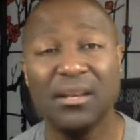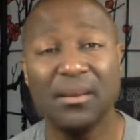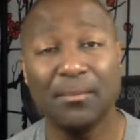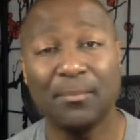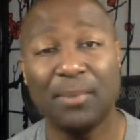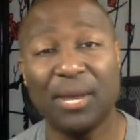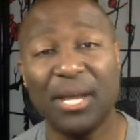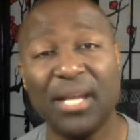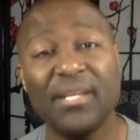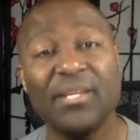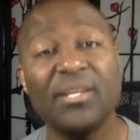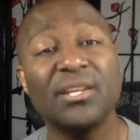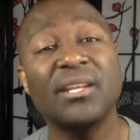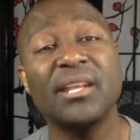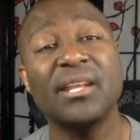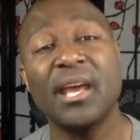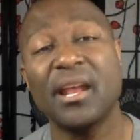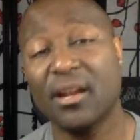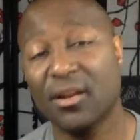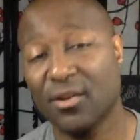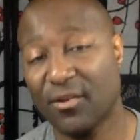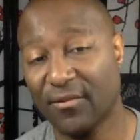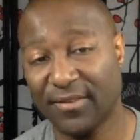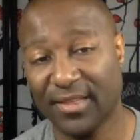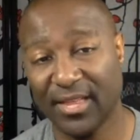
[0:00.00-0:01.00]
But you can
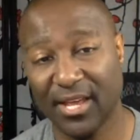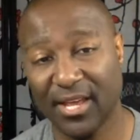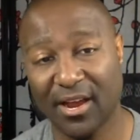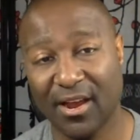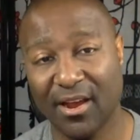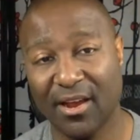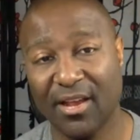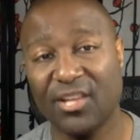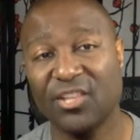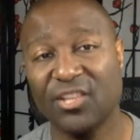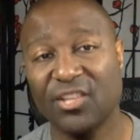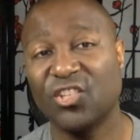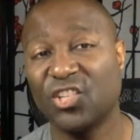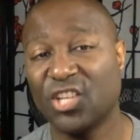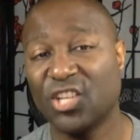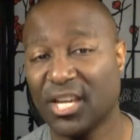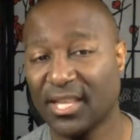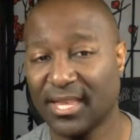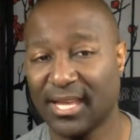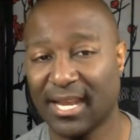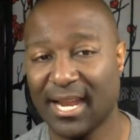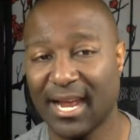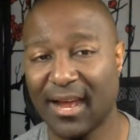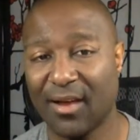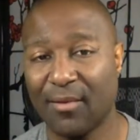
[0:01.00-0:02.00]
head on over there,
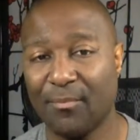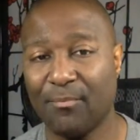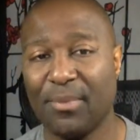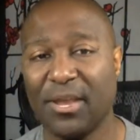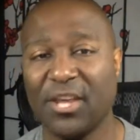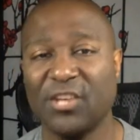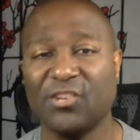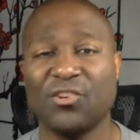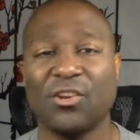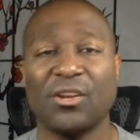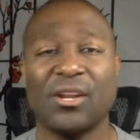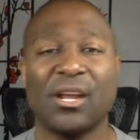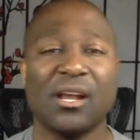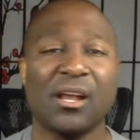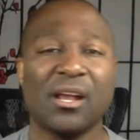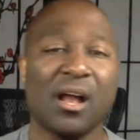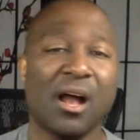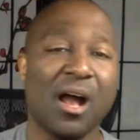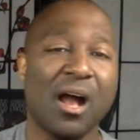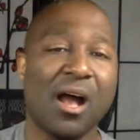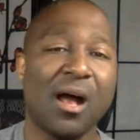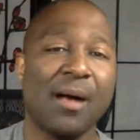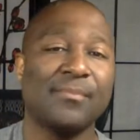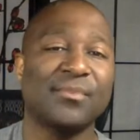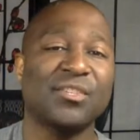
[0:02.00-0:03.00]
check that out,
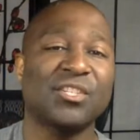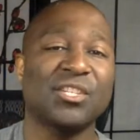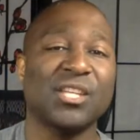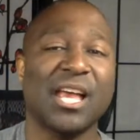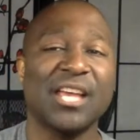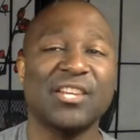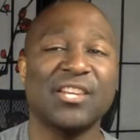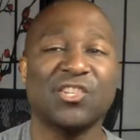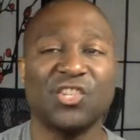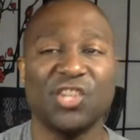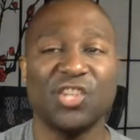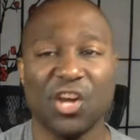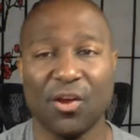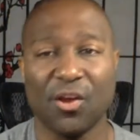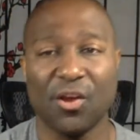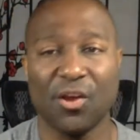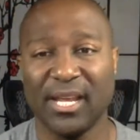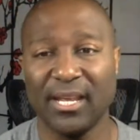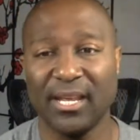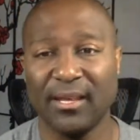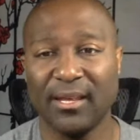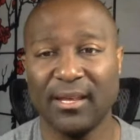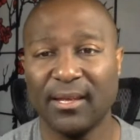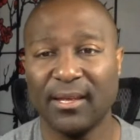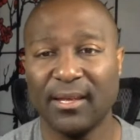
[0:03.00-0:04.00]
patreon.com slash Gerimi.